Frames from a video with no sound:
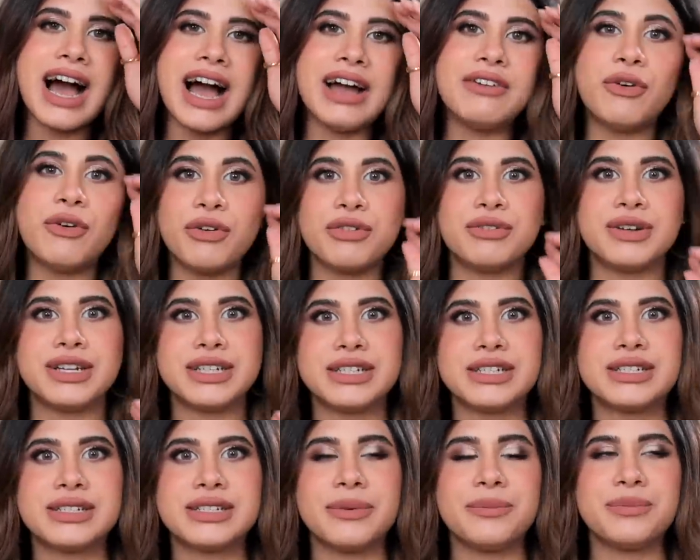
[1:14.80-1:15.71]
I
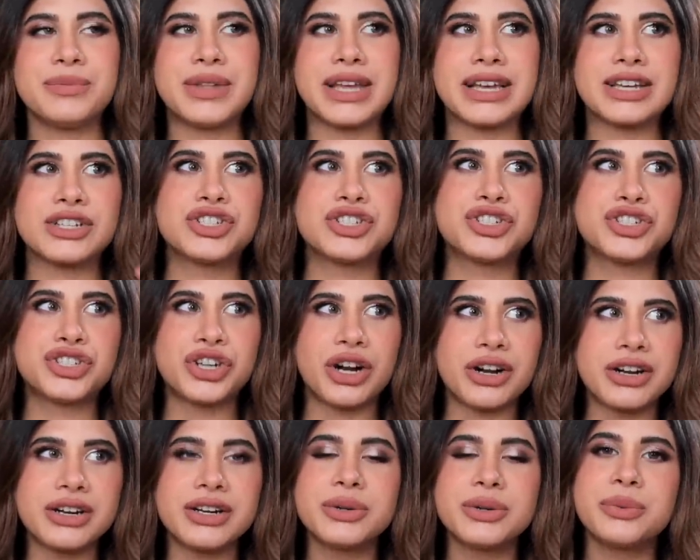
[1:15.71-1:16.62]
always like
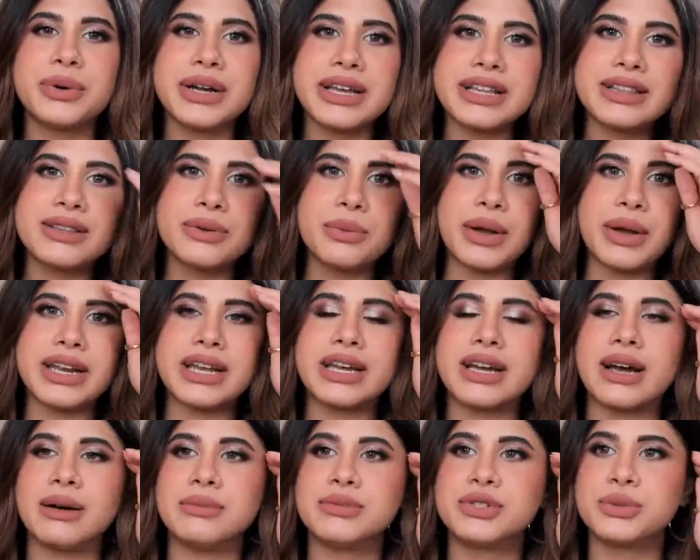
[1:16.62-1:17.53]
struggled with when
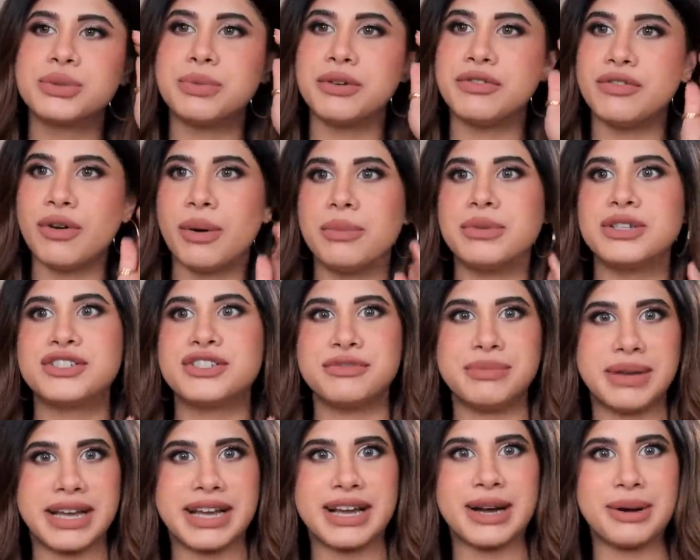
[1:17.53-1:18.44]
it comes to performance of
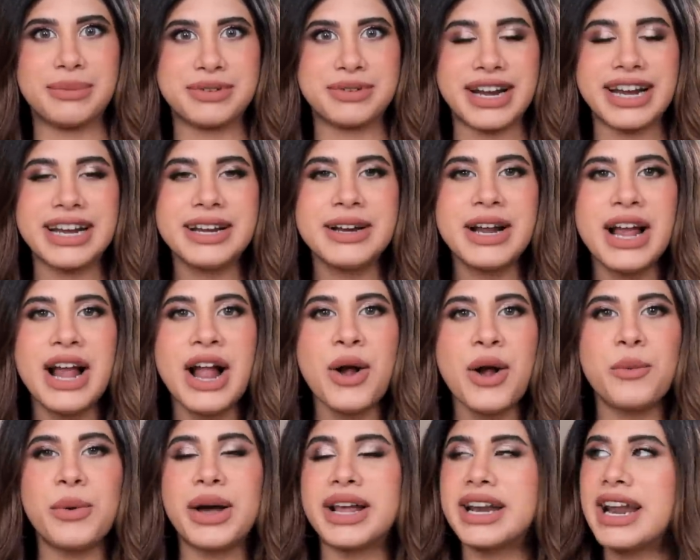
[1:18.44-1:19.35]
makeup, right?
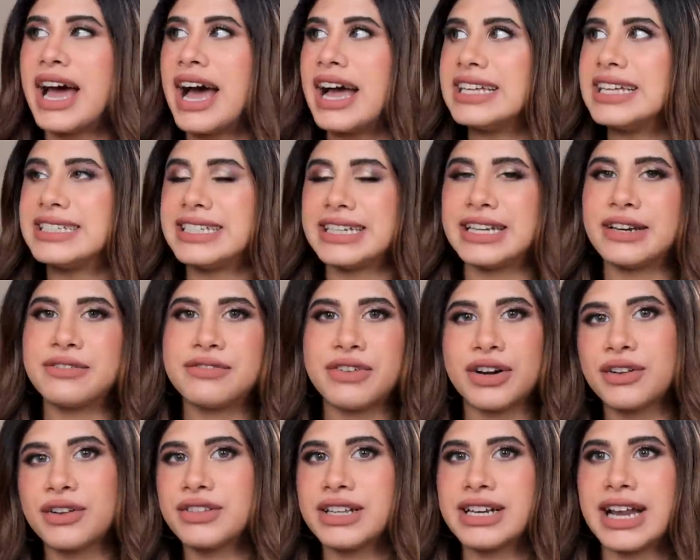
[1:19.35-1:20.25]
When I sit in
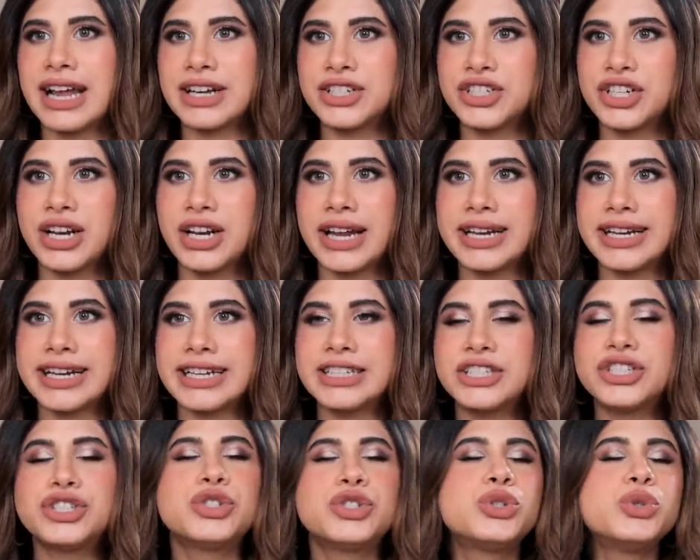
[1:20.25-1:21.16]
front of the natural light,
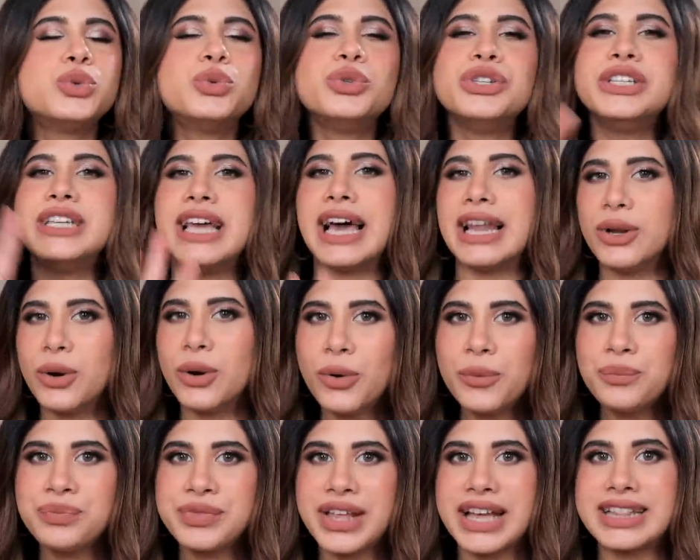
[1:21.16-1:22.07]
it's too
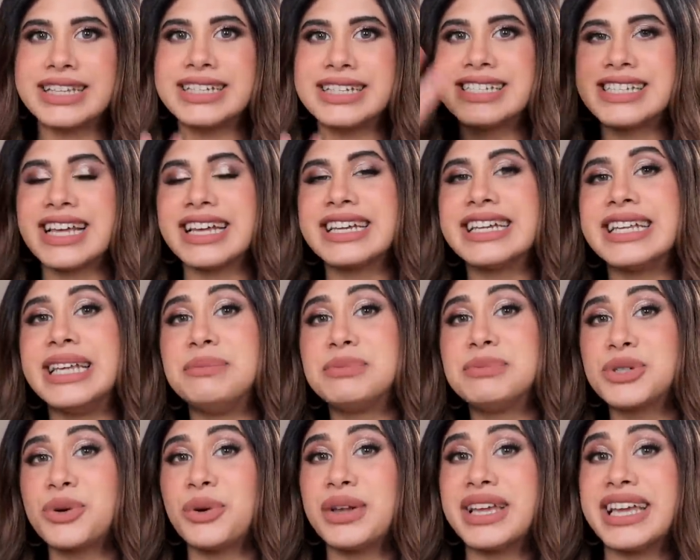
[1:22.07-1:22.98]
yellow and the sun
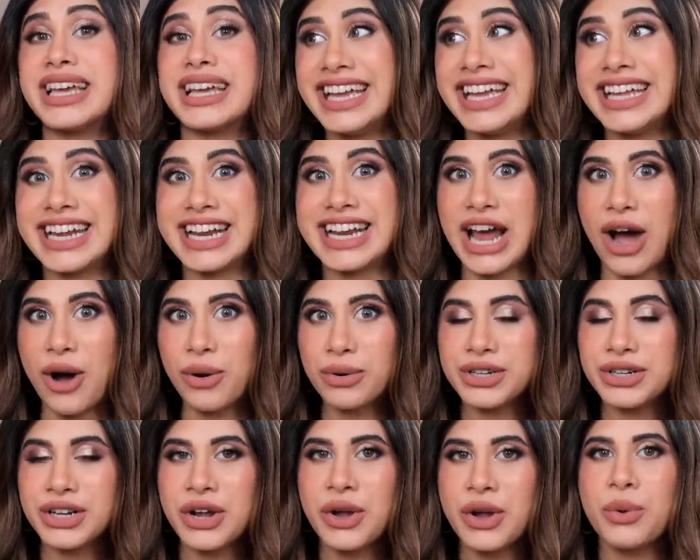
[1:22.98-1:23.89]
keeps going in and
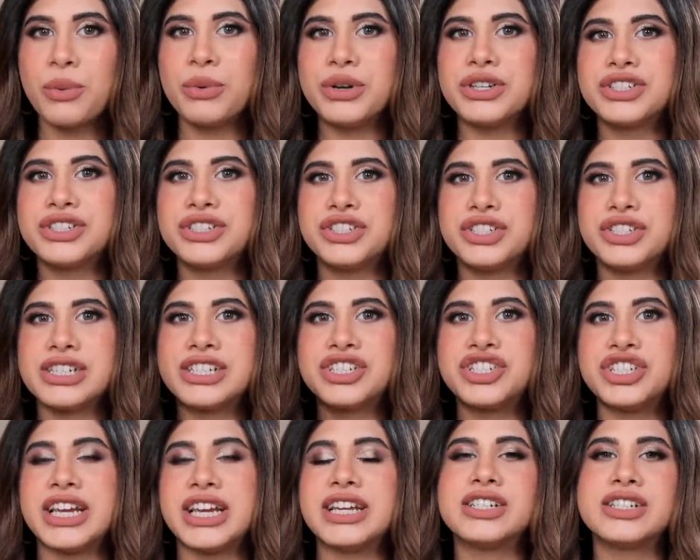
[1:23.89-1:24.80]
out, which just
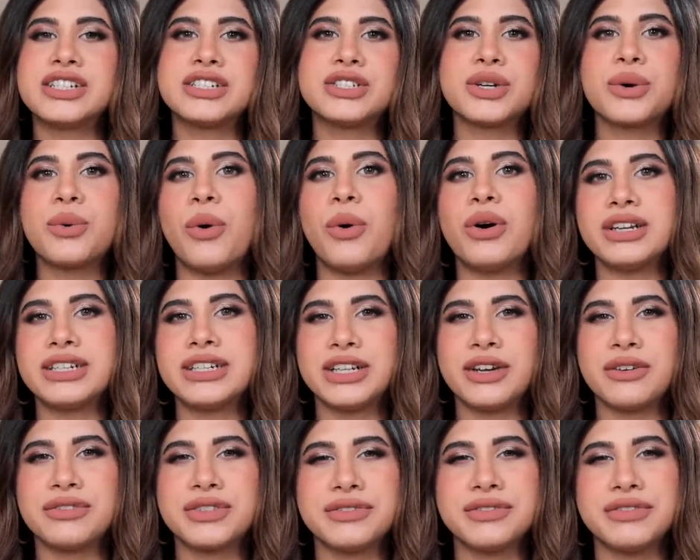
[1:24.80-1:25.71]
changes the
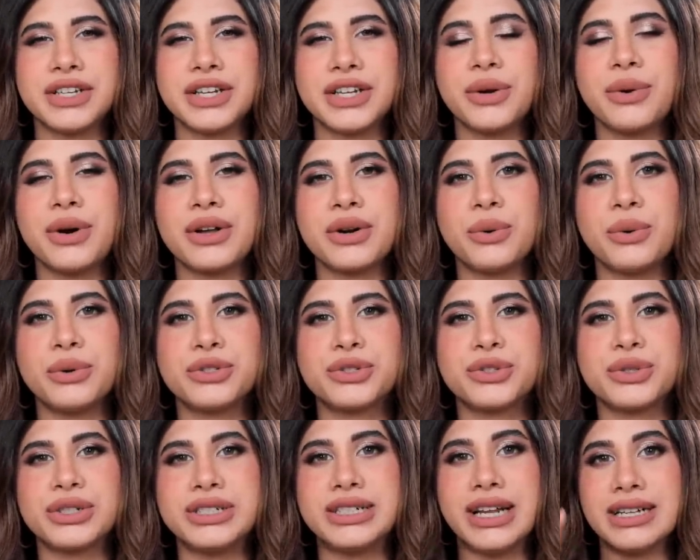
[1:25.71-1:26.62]
quality of the video and
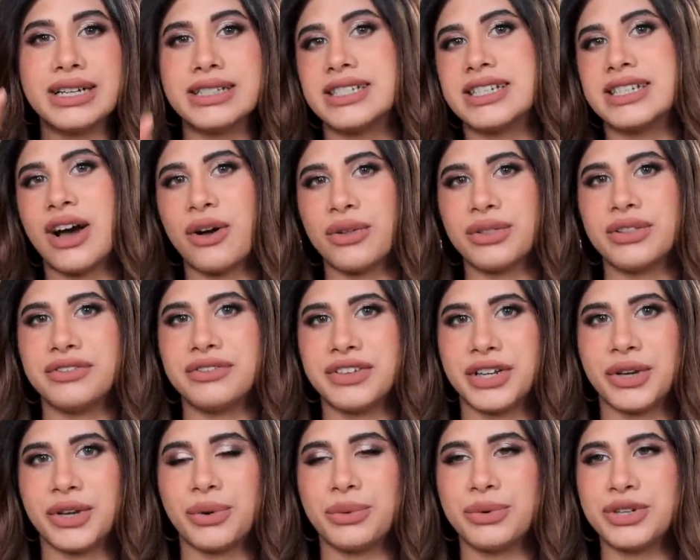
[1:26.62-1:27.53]
also dulls down the
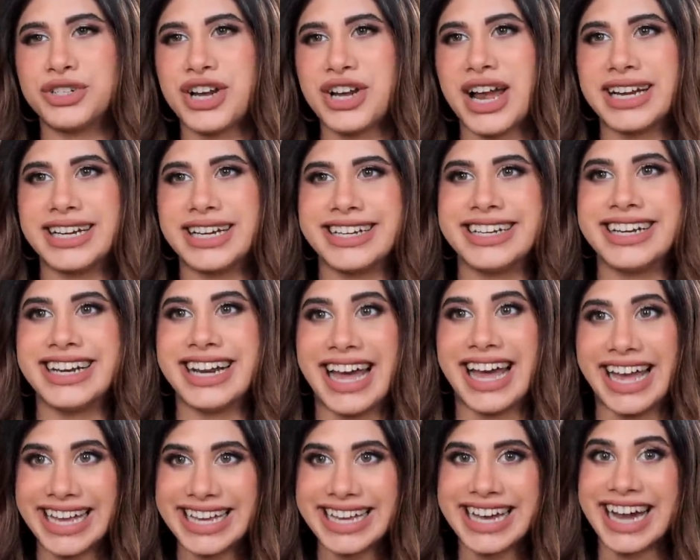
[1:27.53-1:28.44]
video, which I didn't
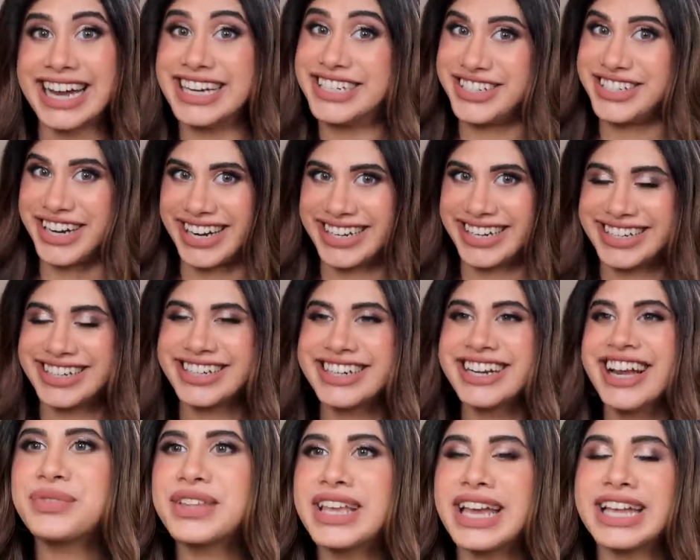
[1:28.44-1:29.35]
like. I tried
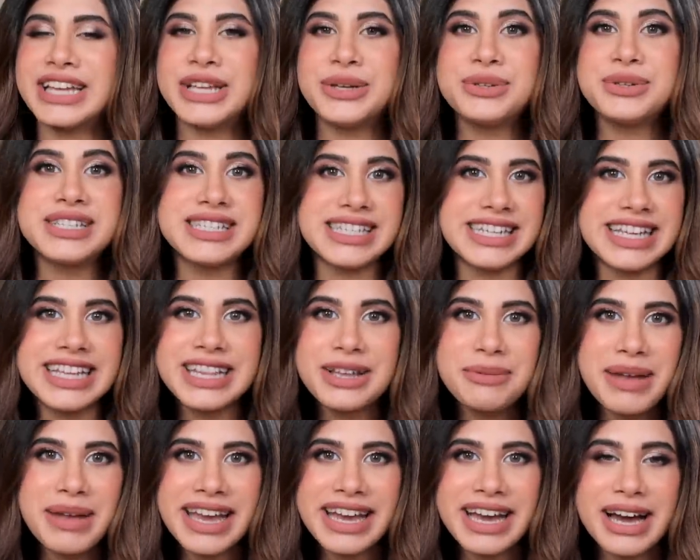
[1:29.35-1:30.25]
it. Can you see the
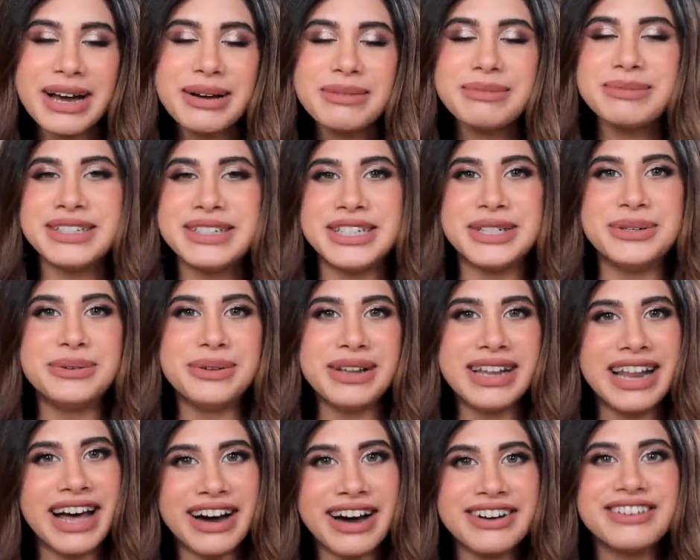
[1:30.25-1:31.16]
makeup? Do you
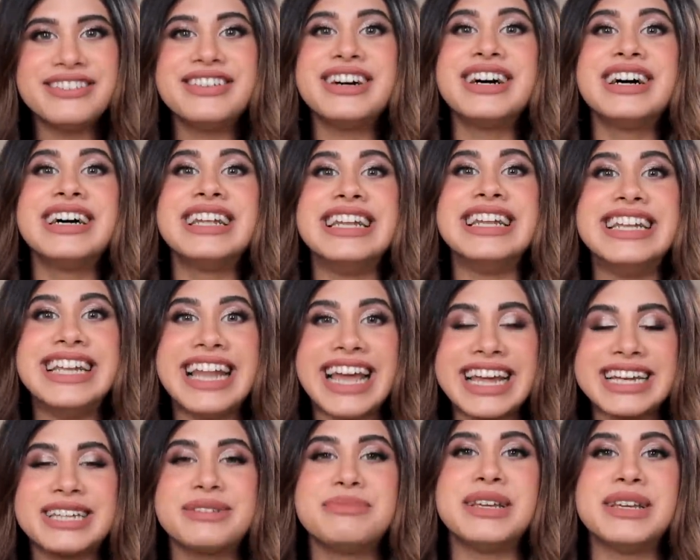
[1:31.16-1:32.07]
love?
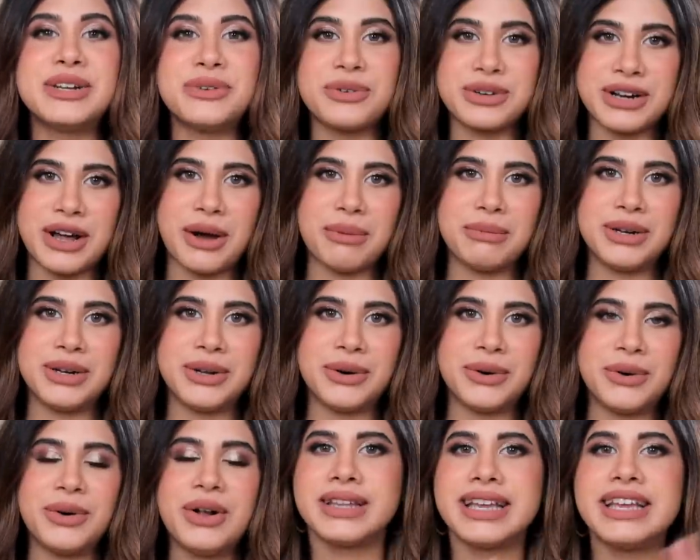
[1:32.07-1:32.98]
Let me know down
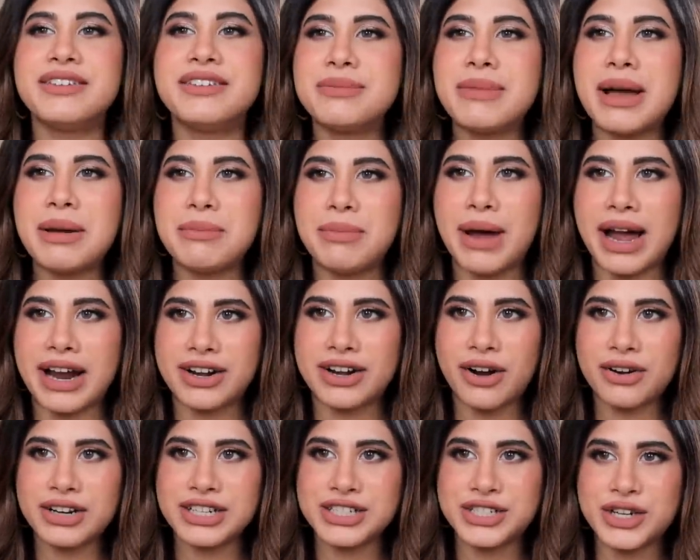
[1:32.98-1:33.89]
below. Even my
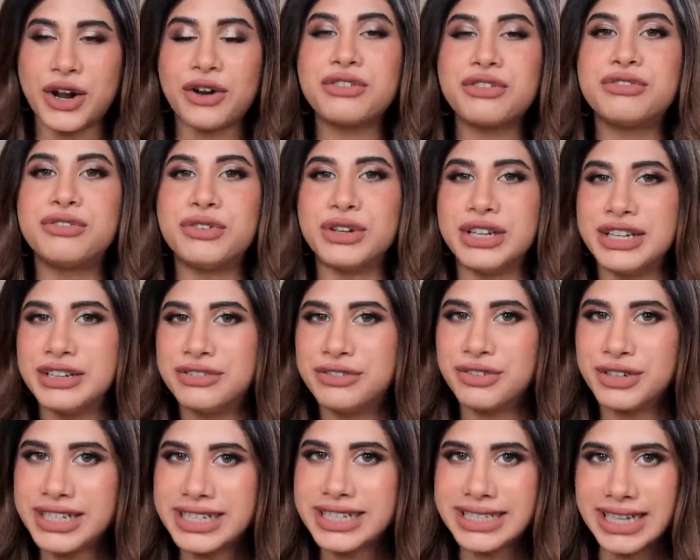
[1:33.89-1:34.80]
background is not
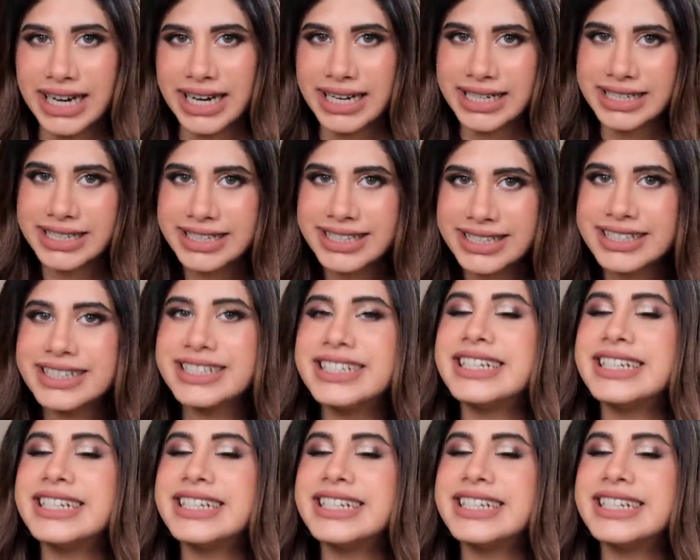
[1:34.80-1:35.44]
fully done.